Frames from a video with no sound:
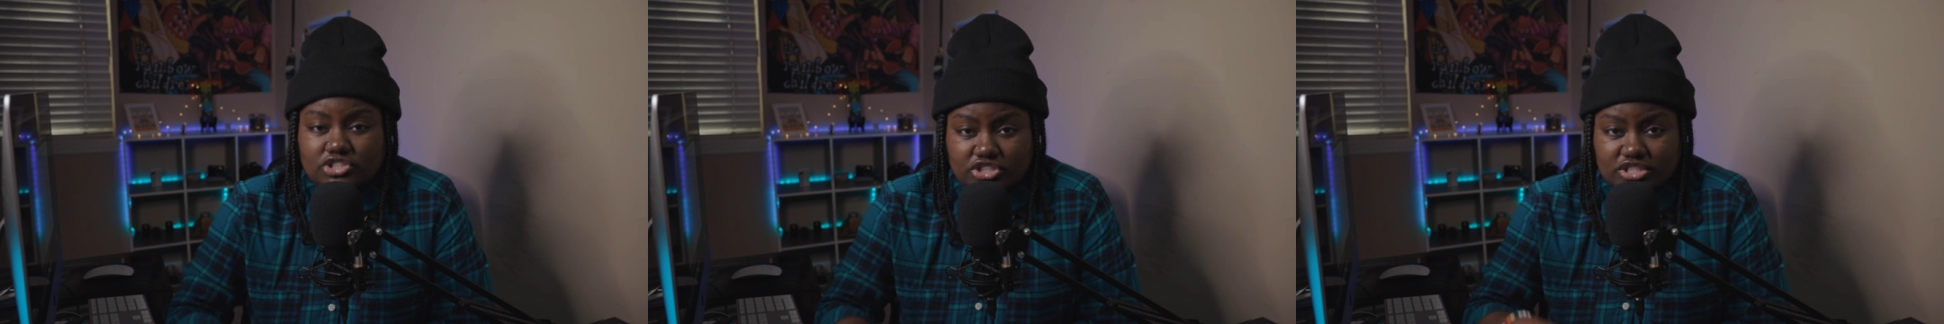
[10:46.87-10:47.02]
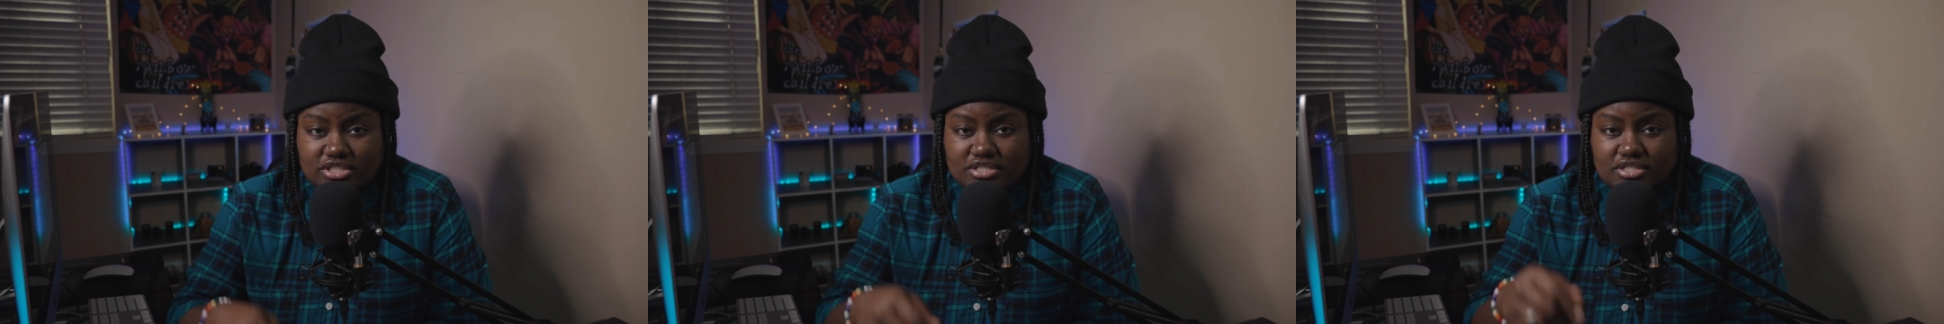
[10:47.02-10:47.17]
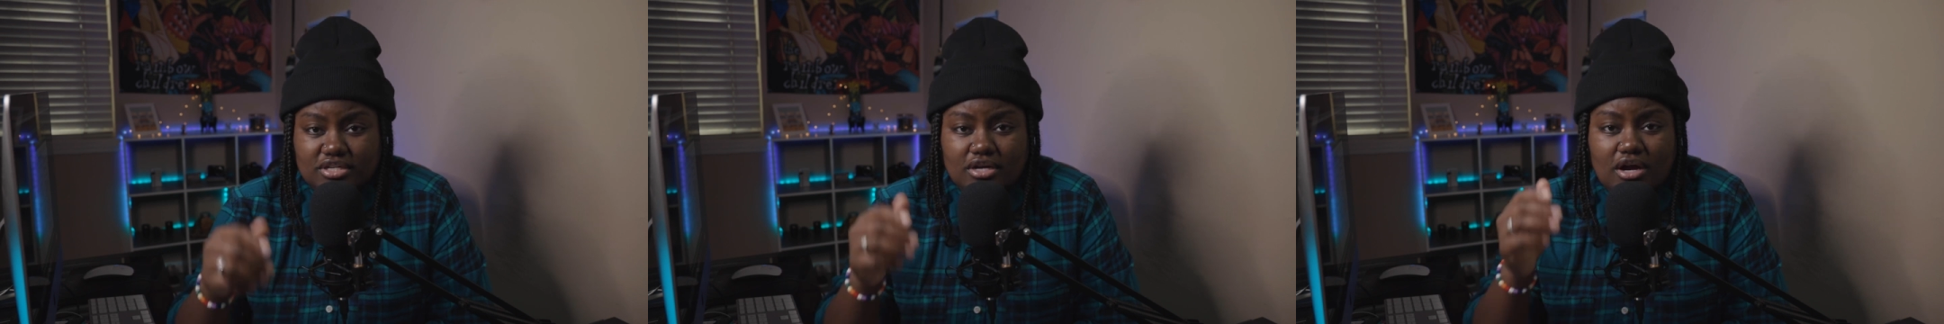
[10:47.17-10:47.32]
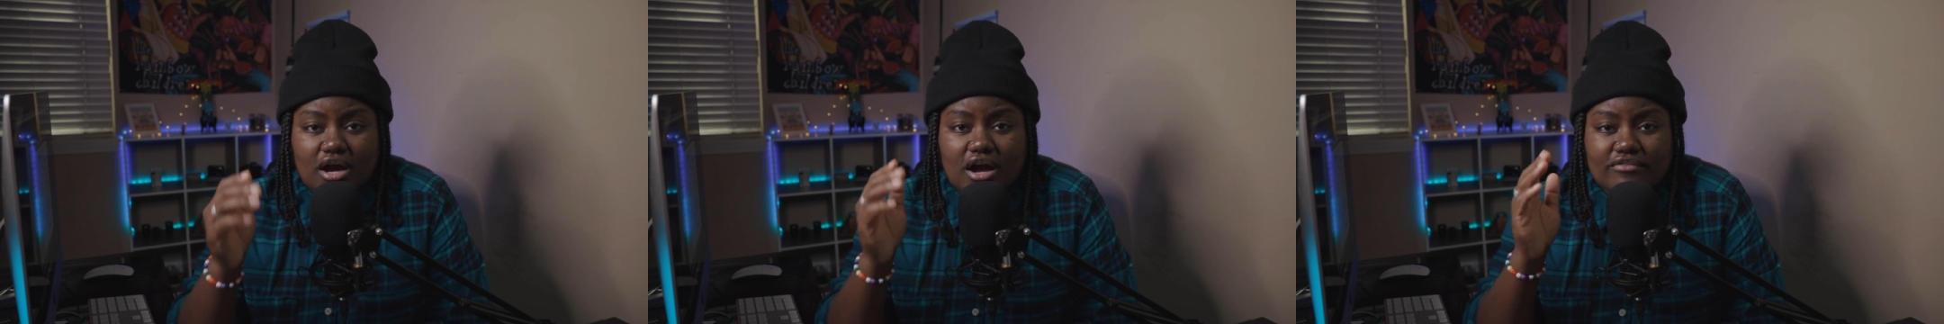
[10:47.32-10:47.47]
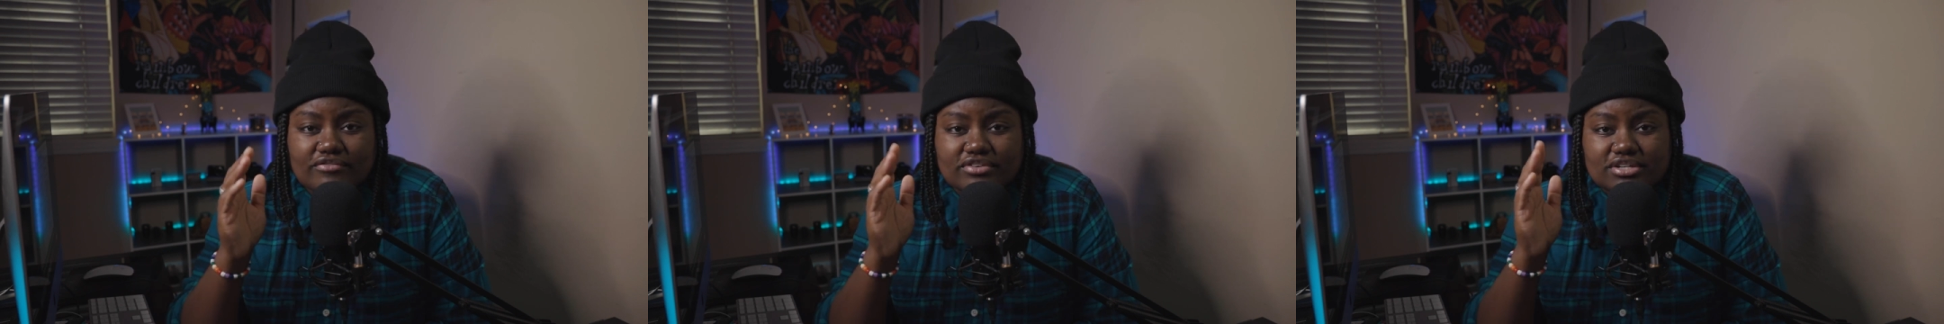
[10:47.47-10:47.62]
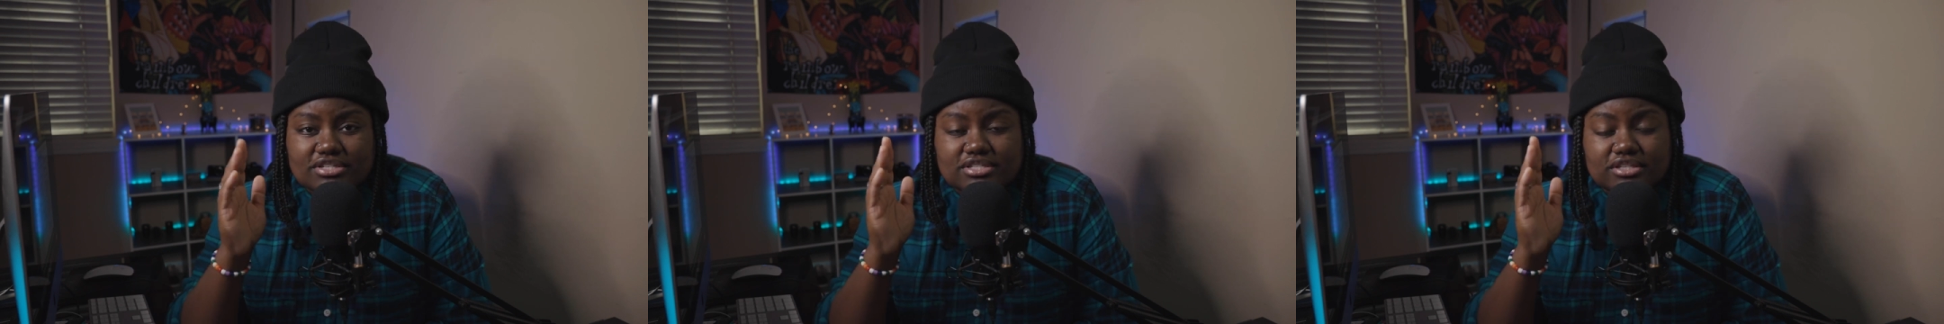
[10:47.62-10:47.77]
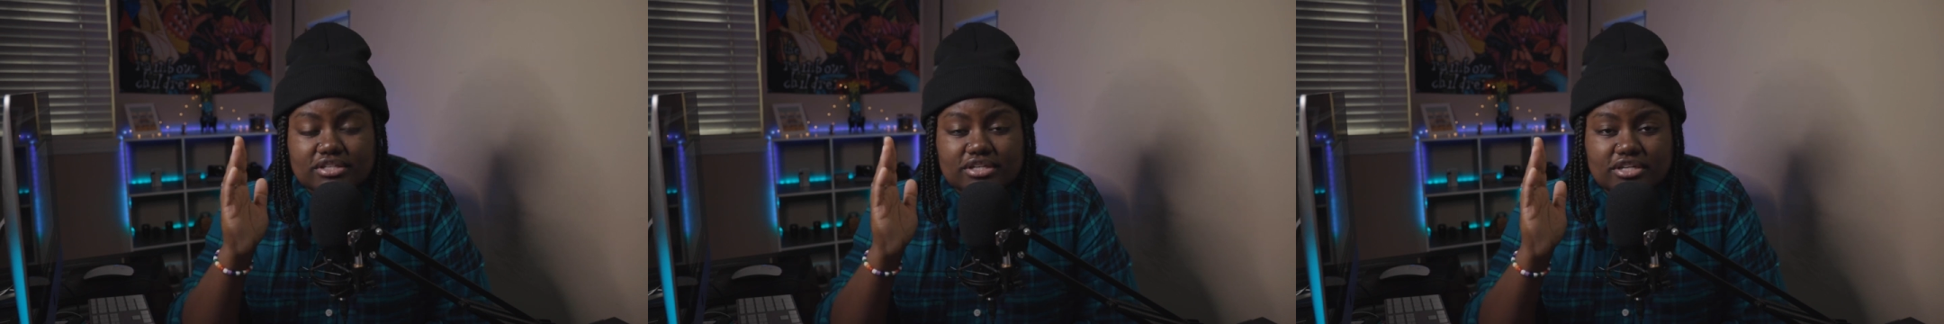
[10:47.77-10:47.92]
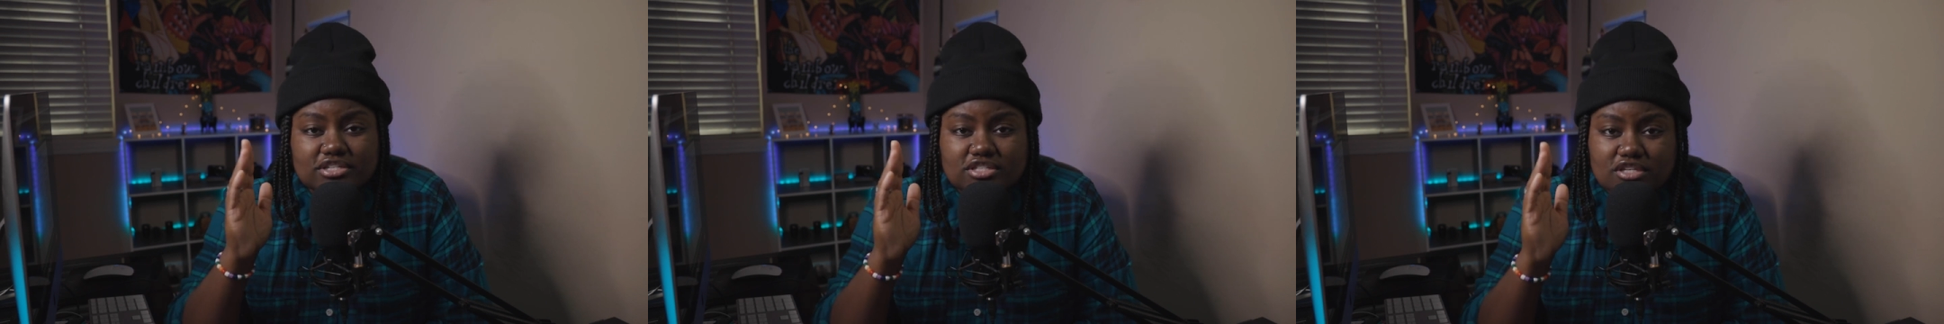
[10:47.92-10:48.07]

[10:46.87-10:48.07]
just to obviously